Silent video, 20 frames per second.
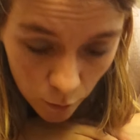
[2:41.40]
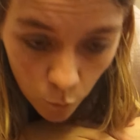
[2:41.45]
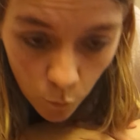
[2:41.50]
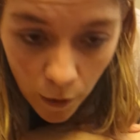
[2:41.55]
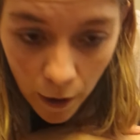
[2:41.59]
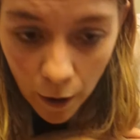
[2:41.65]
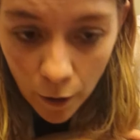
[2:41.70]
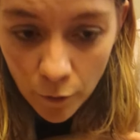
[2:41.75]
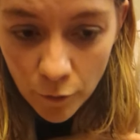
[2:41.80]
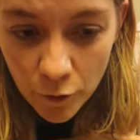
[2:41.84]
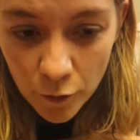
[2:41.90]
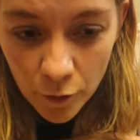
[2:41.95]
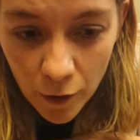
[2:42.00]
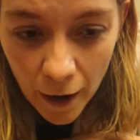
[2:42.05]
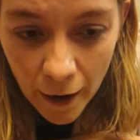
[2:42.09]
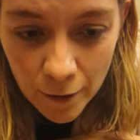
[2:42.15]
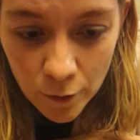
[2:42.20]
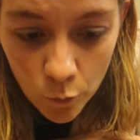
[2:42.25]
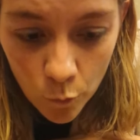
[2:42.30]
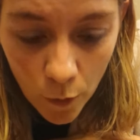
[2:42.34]
Well, you're
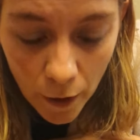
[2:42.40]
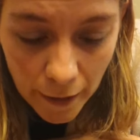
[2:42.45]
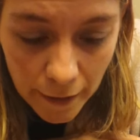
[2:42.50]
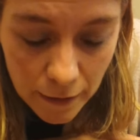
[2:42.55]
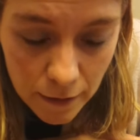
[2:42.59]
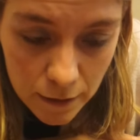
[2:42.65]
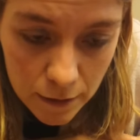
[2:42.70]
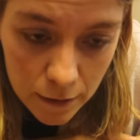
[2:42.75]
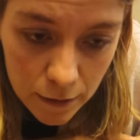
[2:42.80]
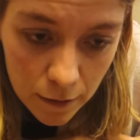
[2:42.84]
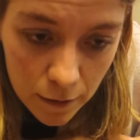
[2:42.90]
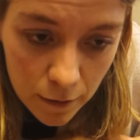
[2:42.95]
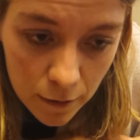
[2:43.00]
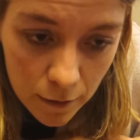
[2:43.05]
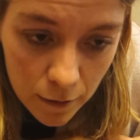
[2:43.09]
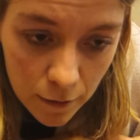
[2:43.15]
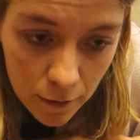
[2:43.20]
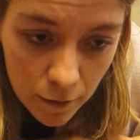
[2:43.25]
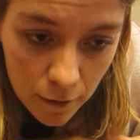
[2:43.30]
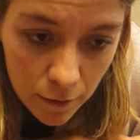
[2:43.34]
out of whites.
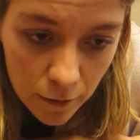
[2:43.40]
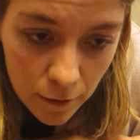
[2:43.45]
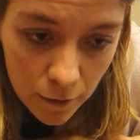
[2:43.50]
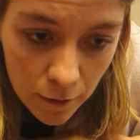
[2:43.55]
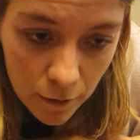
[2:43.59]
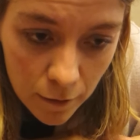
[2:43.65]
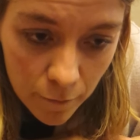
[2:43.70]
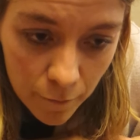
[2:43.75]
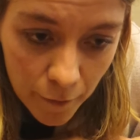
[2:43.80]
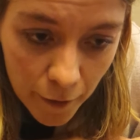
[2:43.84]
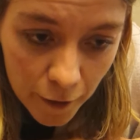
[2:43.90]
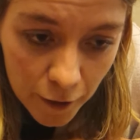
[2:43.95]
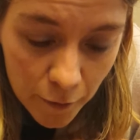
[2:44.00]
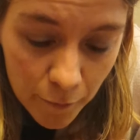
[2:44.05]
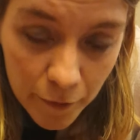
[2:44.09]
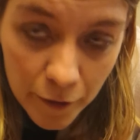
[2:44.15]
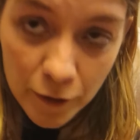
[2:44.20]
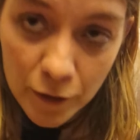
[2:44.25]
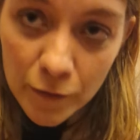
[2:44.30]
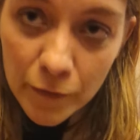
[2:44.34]
I am. That
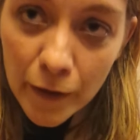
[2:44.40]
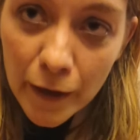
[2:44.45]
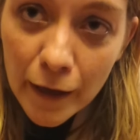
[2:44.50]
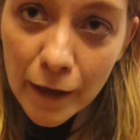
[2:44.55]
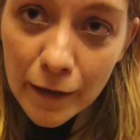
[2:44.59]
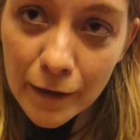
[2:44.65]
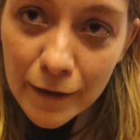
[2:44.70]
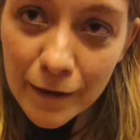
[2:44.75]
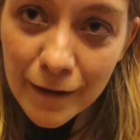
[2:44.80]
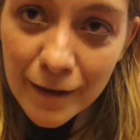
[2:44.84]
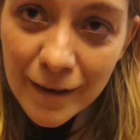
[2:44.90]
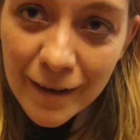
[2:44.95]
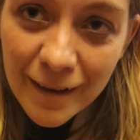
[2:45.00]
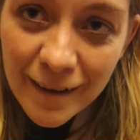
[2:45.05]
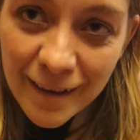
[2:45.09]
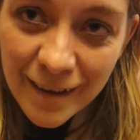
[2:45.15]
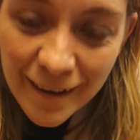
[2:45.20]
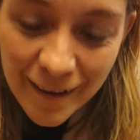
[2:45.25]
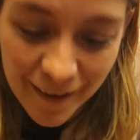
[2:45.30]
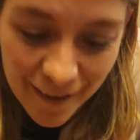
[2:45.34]
could be a good thing.
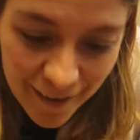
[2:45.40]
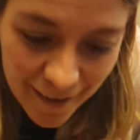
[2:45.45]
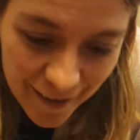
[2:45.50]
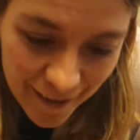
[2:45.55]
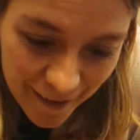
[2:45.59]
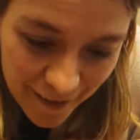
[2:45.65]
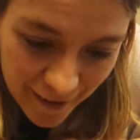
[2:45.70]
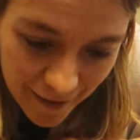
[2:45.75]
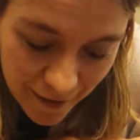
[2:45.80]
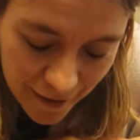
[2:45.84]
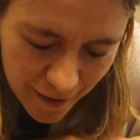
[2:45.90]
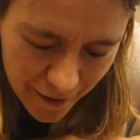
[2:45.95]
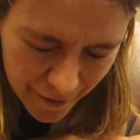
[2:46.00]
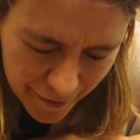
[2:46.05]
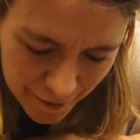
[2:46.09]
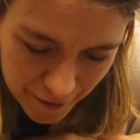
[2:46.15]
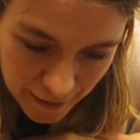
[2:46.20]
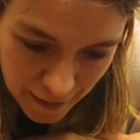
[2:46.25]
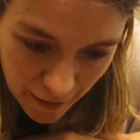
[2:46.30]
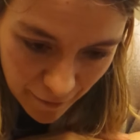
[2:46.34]

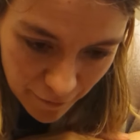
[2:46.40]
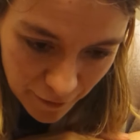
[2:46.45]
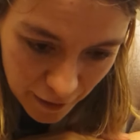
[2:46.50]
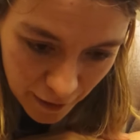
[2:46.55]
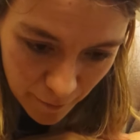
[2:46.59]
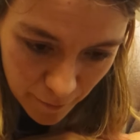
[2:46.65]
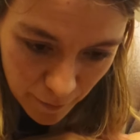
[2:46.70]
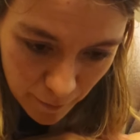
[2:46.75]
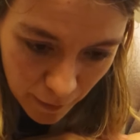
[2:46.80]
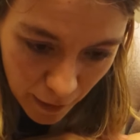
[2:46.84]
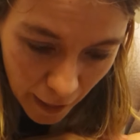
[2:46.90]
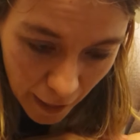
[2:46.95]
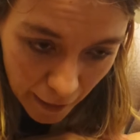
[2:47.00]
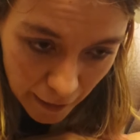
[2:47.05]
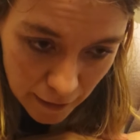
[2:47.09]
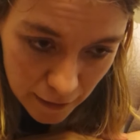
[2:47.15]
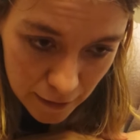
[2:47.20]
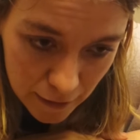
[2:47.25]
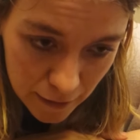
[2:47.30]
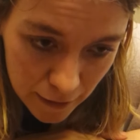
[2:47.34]
You just have to give me
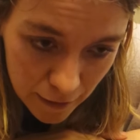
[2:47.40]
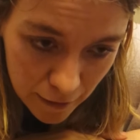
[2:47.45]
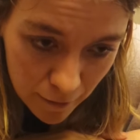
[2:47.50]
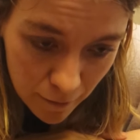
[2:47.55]
blacks.